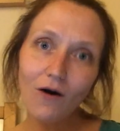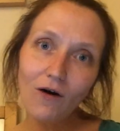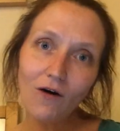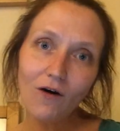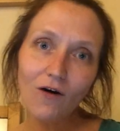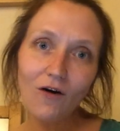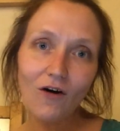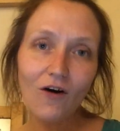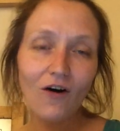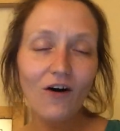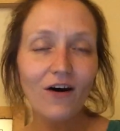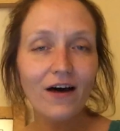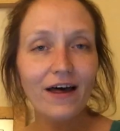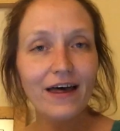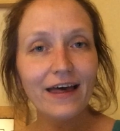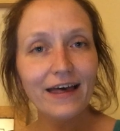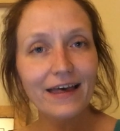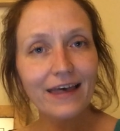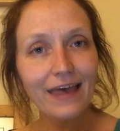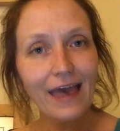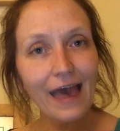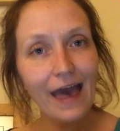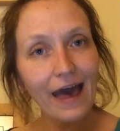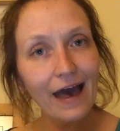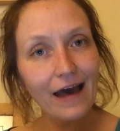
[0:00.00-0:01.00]
Or
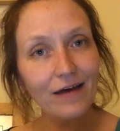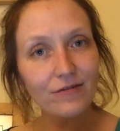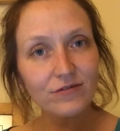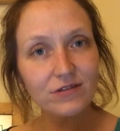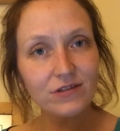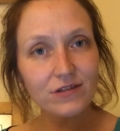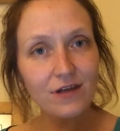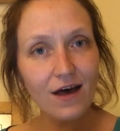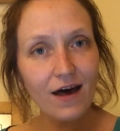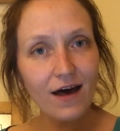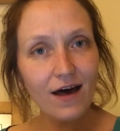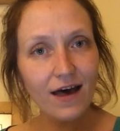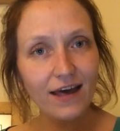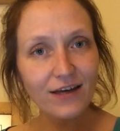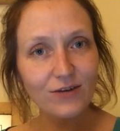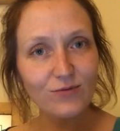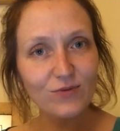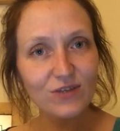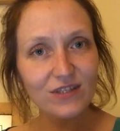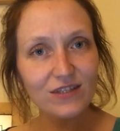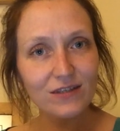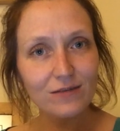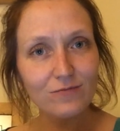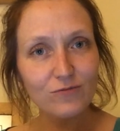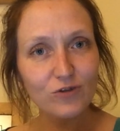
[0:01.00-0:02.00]
get outside
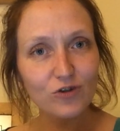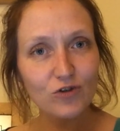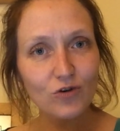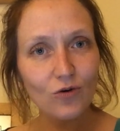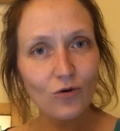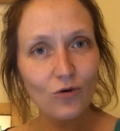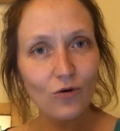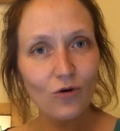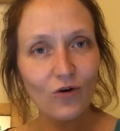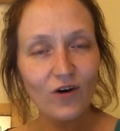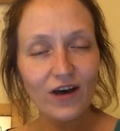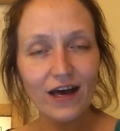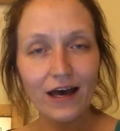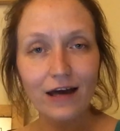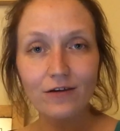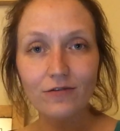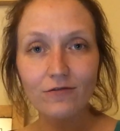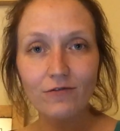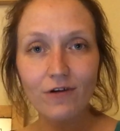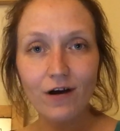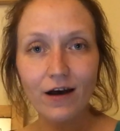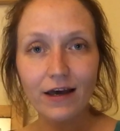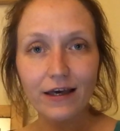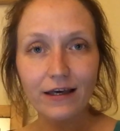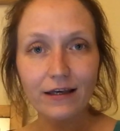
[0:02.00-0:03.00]
with some chalk and
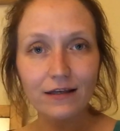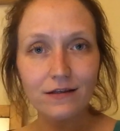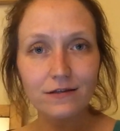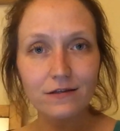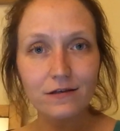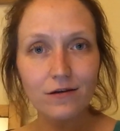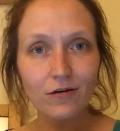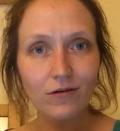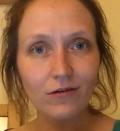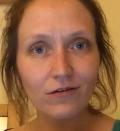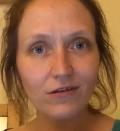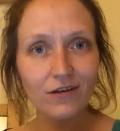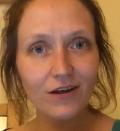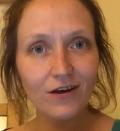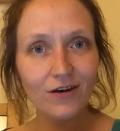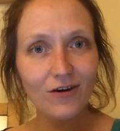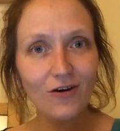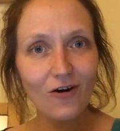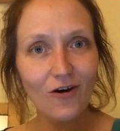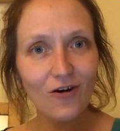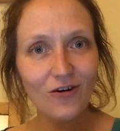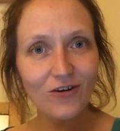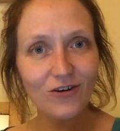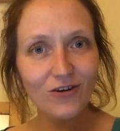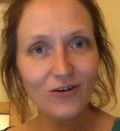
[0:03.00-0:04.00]
write on the
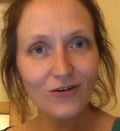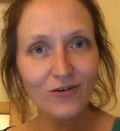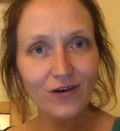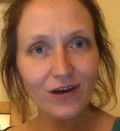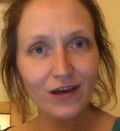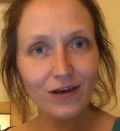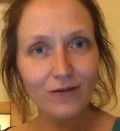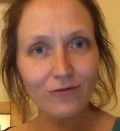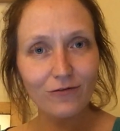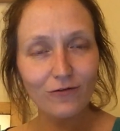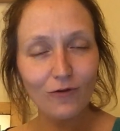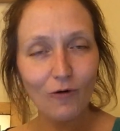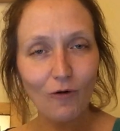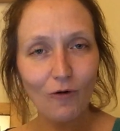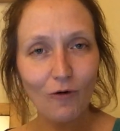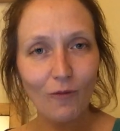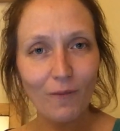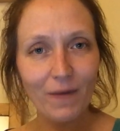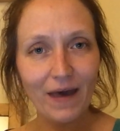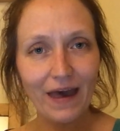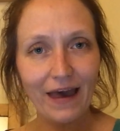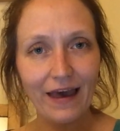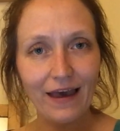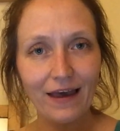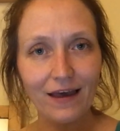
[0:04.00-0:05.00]
concrete for
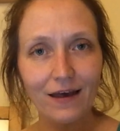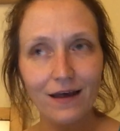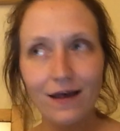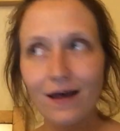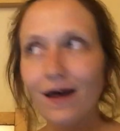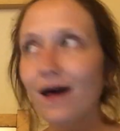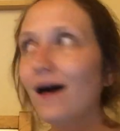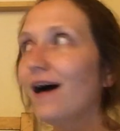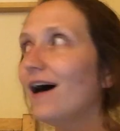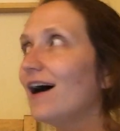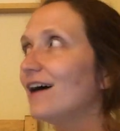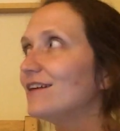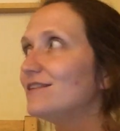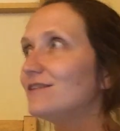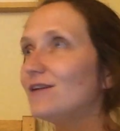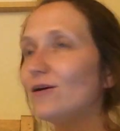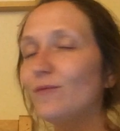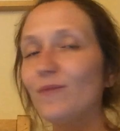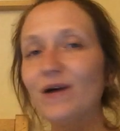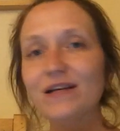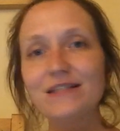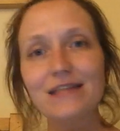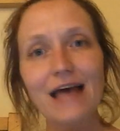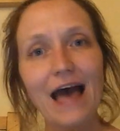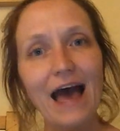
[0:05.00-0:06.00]
me. I don't
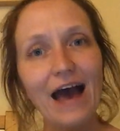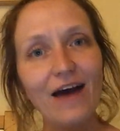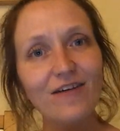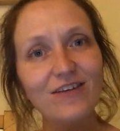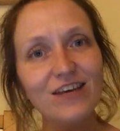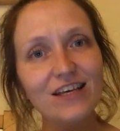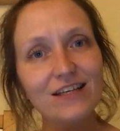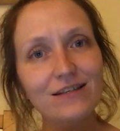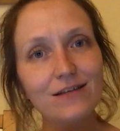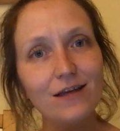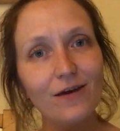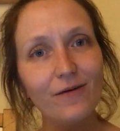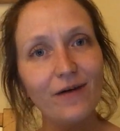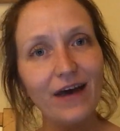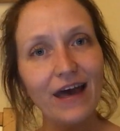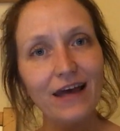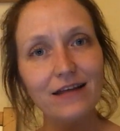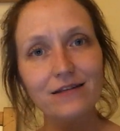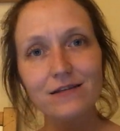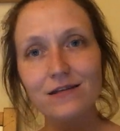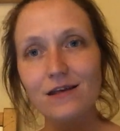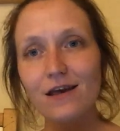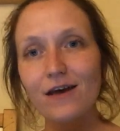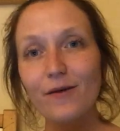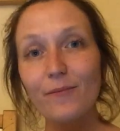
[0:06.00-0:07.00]
mind how you do
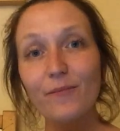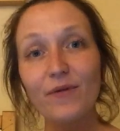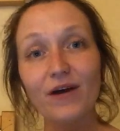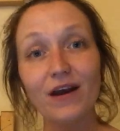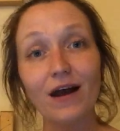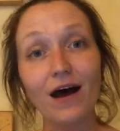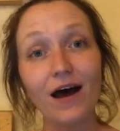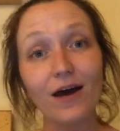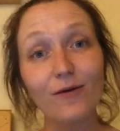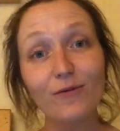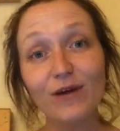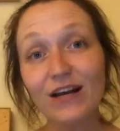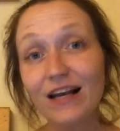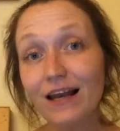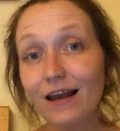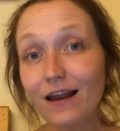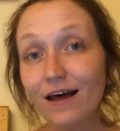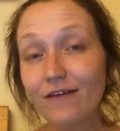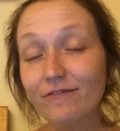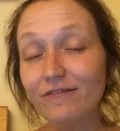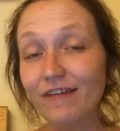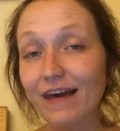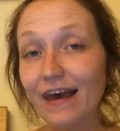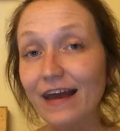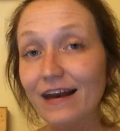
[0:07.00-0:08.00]
it, but I would
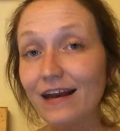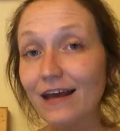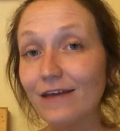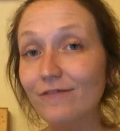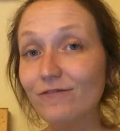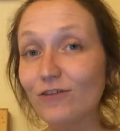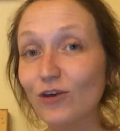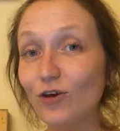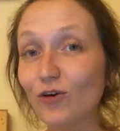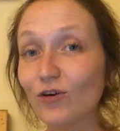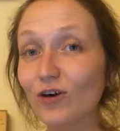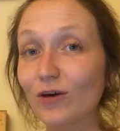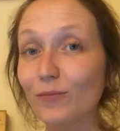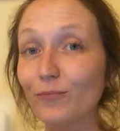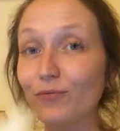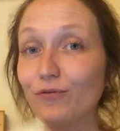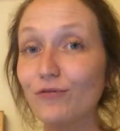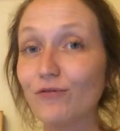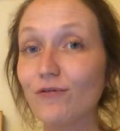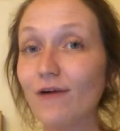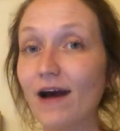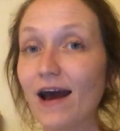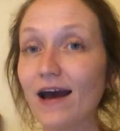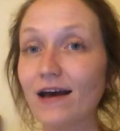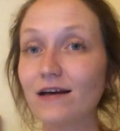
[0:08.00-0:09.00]
love it if you could
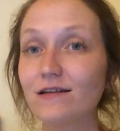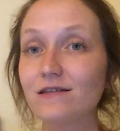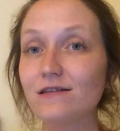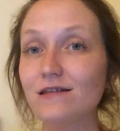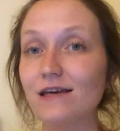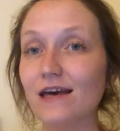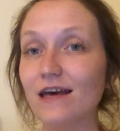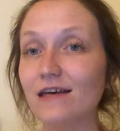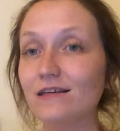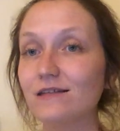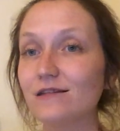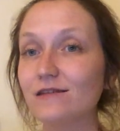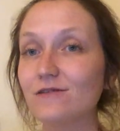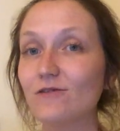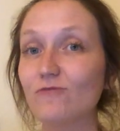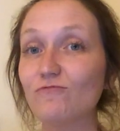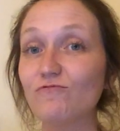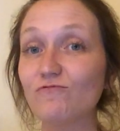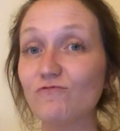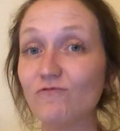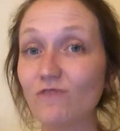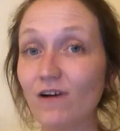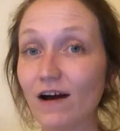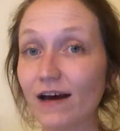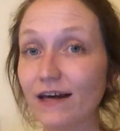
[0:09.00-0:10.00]
practice
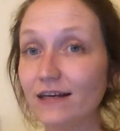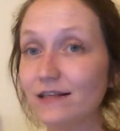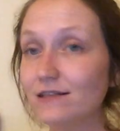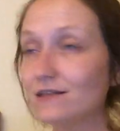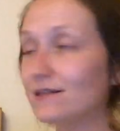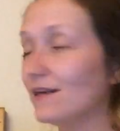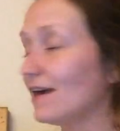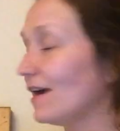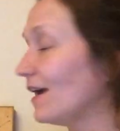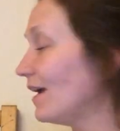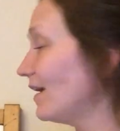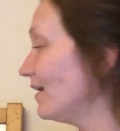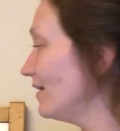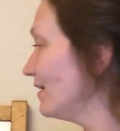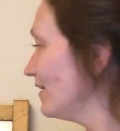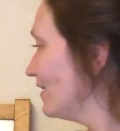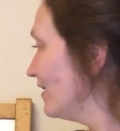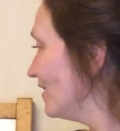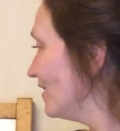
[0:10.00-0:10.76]
writing